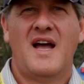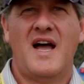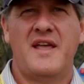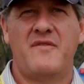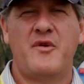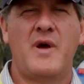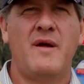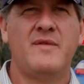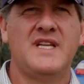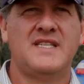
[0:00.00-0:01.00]
Hi
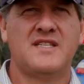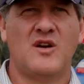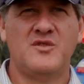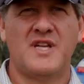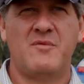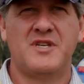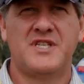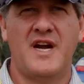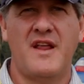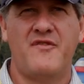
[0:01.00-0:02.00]
everyone, this is Jose
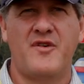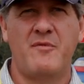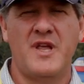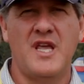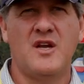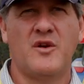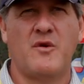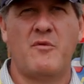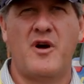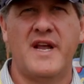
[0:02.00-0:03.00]
Marchetti from
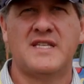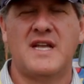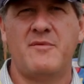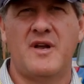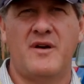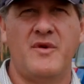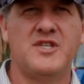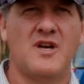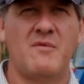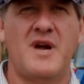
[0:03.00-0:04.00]
Ecorobotix. I'm the
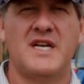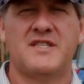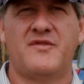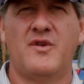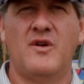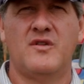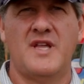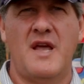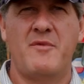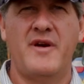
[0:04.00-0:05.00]
regional manager for
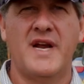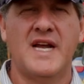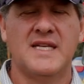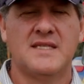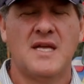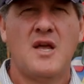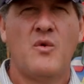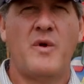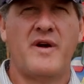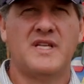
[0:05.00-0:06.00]
the Americas.
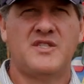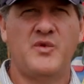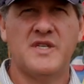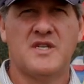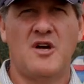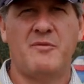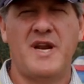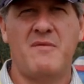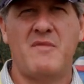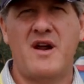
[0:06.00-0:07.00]
We're a Swiss company
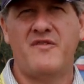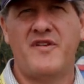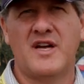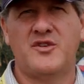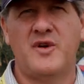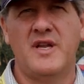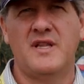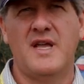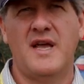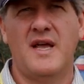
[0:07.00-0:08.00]
manufacturing
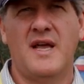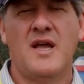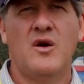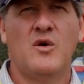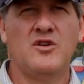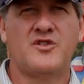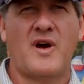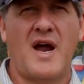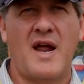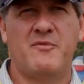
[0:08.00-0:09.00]
the
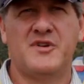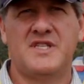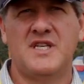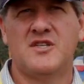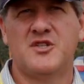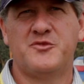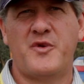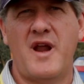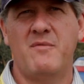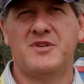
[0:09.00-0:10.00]
ultra-high precision
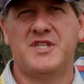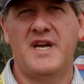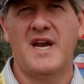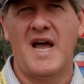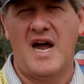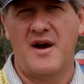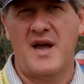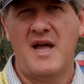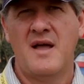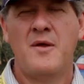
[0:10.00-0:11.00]
spraying machine A R A.